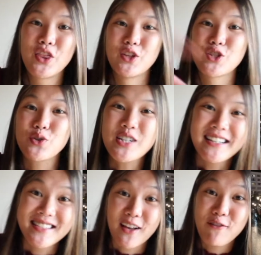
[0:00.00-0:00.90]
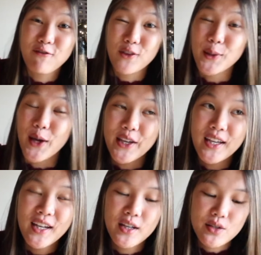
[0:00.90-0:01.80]
the street is like
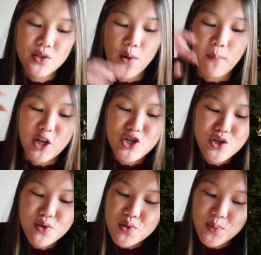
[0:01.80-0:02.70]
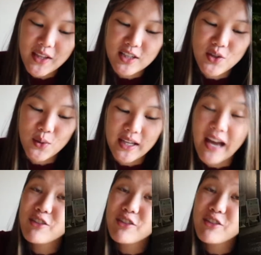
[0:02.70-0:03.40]
flooded, so my shoes were like soaking,